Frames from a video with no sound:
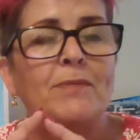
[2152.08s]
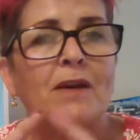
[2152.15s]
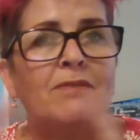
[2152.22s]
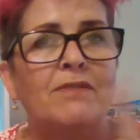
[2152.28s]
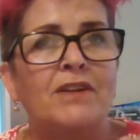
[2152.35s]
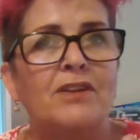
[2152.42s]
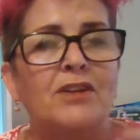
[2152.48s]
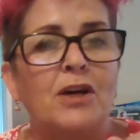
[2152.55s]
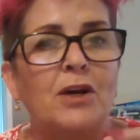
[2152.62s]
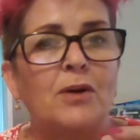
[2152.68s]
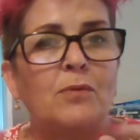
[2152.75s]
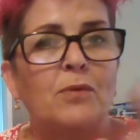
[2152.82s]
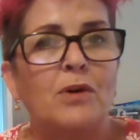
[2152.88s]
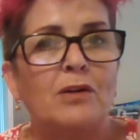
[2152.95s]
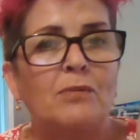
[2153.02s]

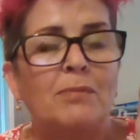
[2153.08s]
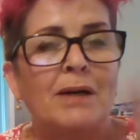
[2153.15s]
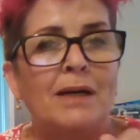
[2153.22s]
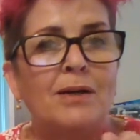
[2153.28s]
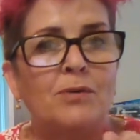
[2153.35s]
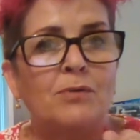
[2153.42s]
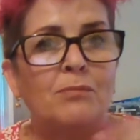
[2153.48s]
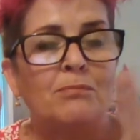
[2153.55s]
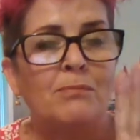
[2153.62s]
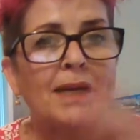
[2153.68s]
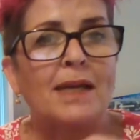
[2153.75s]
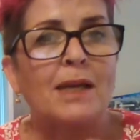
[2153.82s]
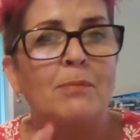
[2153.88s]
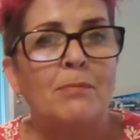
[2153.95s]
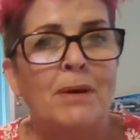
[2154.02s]
video about
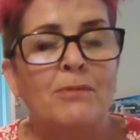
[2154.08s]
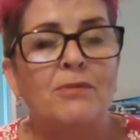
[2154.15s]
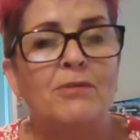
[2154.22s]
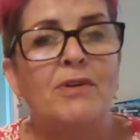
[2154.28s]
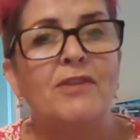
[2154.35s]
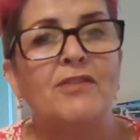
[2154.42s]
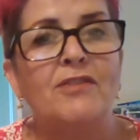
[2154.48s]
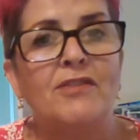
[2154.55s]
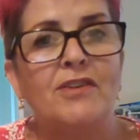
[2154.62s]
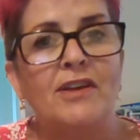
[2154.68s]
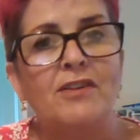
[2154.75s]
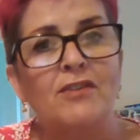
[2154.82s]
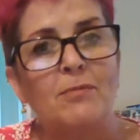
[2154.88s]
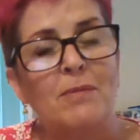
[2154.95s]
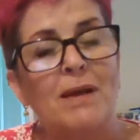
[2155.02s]
making memories and
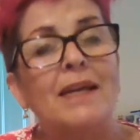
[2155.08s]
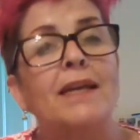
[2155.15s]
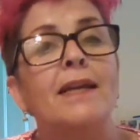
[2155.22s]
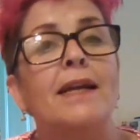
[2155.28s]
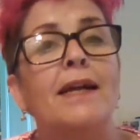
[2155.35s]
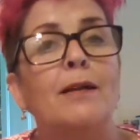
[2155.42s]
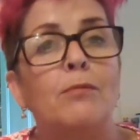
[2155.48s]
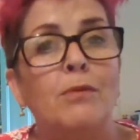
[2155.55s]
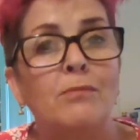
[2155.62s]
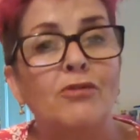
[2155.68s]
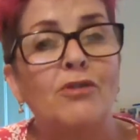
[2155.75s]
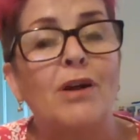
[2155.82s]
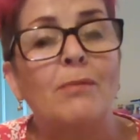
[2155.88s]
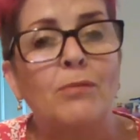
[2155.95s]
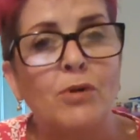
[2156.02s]
things and making an album,
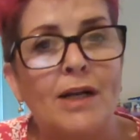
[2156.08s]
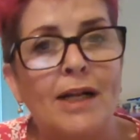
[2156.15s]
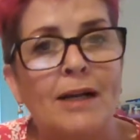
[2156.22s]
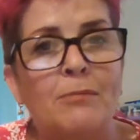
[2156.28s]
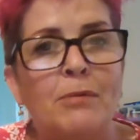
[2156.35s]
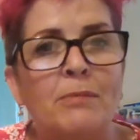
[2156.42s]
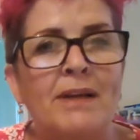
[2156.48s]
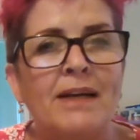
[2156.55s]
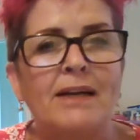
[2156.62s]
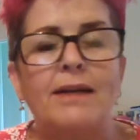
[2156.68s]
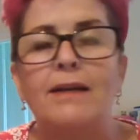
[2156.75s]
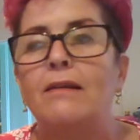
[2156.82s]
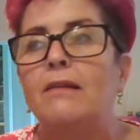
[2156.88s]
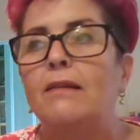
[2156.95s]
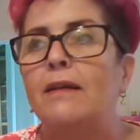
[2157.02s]
scrapbook album, that
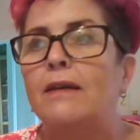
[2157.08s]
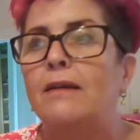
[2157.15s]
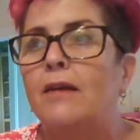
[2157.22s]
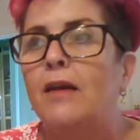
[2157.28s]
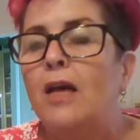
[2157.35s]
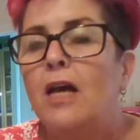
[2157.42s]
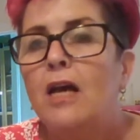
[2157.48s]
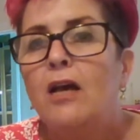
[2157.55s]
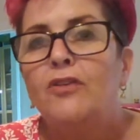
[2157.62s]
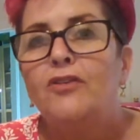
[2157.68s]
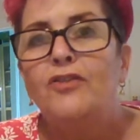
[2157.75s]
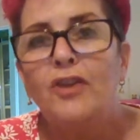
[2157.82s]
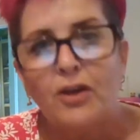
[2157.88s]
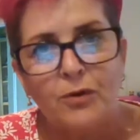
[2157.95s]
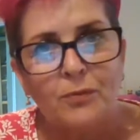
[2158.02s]
kind of thing.
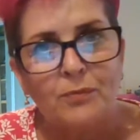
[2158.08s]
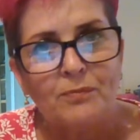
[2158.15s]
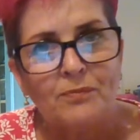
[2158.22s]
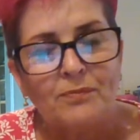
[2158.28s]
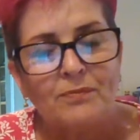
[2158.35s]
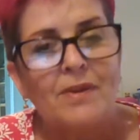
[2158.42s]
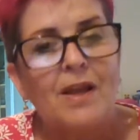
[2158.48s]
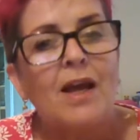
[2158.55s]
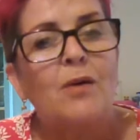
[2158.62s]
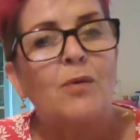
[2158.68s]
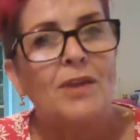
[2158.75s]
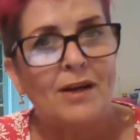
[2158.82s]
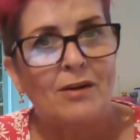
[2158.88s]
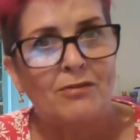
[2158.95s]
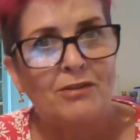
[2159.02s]
So,
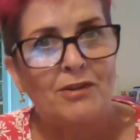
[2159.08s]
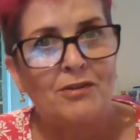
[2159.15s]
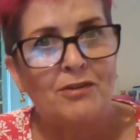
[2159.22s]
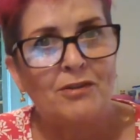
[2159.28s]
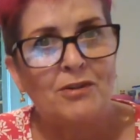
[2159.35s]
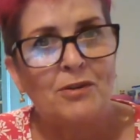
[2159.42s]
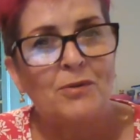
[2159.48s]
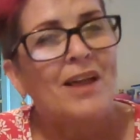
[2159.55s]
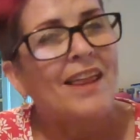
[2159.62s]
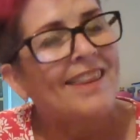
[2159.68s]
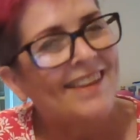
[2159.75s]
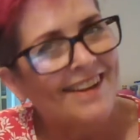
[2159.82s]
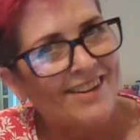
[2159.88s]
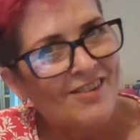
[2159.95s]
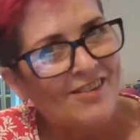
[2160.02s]
without further ado,
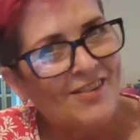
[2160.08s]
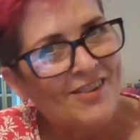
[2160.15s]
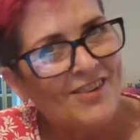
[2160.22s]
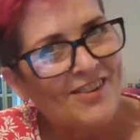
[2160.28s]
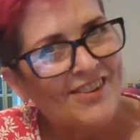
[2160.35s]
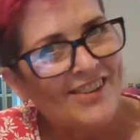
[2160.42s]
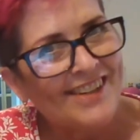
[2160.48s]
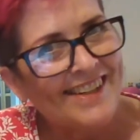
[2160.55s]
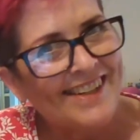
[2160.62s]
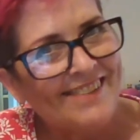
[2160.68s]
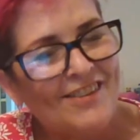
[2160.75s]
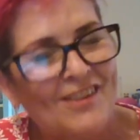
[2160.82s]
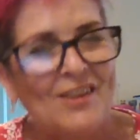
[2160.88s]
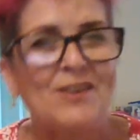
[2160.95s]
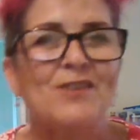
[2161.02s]
thanks for watching.
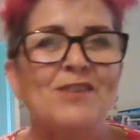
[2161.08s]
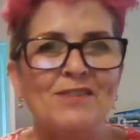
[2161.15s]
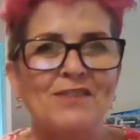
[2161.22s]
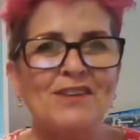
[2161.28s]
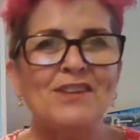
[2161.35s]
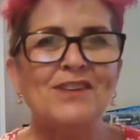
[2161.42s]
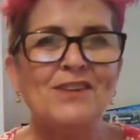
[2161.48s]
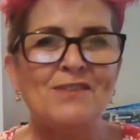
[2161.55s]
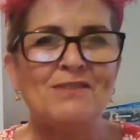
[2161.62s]
For those of you that are